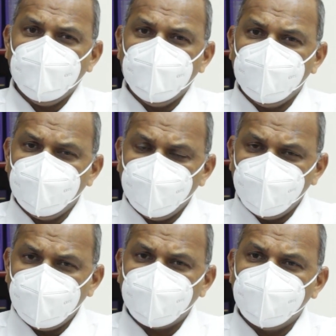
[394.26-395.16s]
and
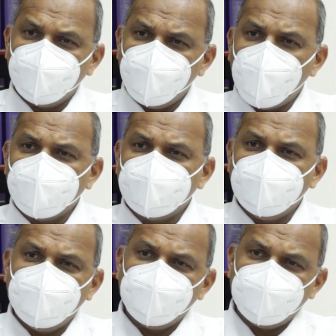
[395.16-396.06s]
we are going to
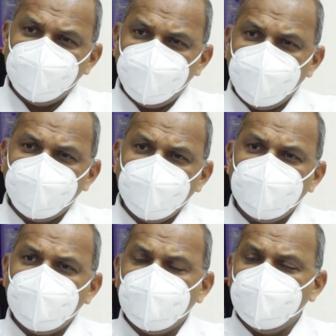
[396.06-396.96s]
monitor them for the
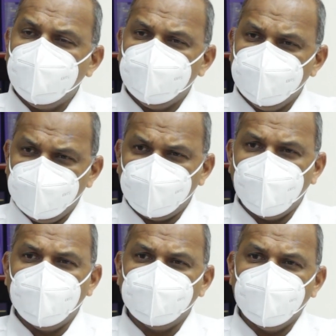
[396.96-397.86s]
period and then
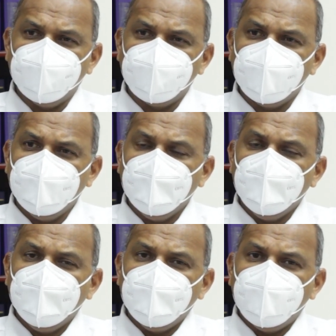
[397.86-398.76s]
discharge
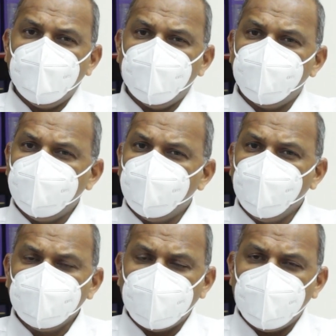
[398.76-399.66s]
them. We
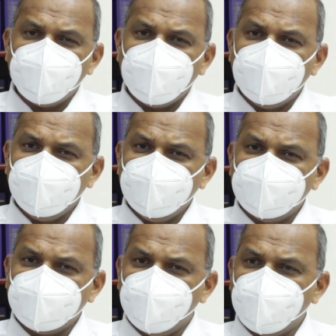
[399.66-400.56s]
don't have any
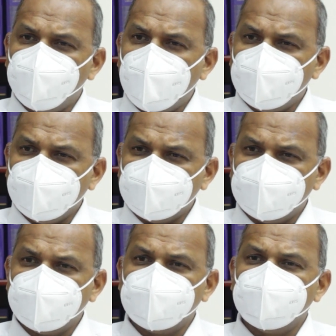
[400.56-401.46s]

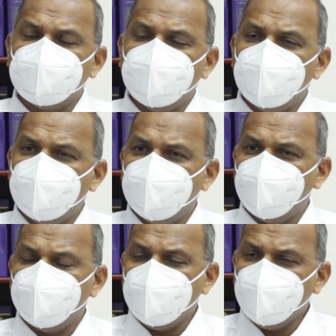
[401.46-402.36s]
symptomatics
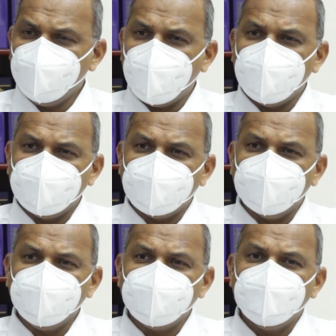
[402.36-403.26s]
in
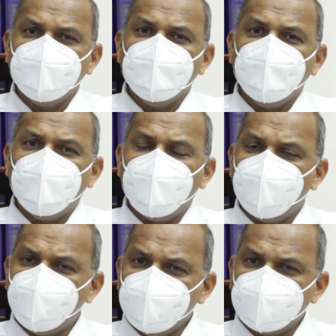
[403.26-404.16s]
Bartica.
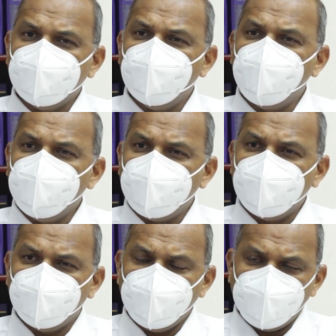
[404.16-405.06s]
Most of the people
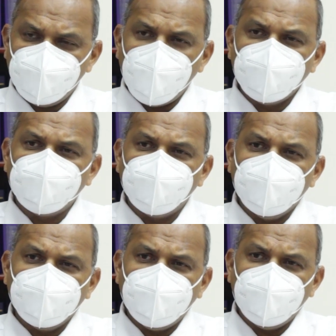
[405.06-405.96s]
that we are
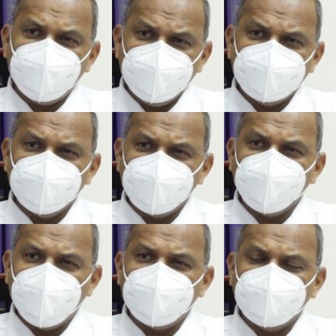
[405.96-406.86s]
monitoring are
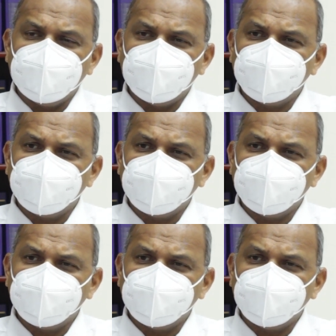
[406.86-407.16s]
asymptomatic.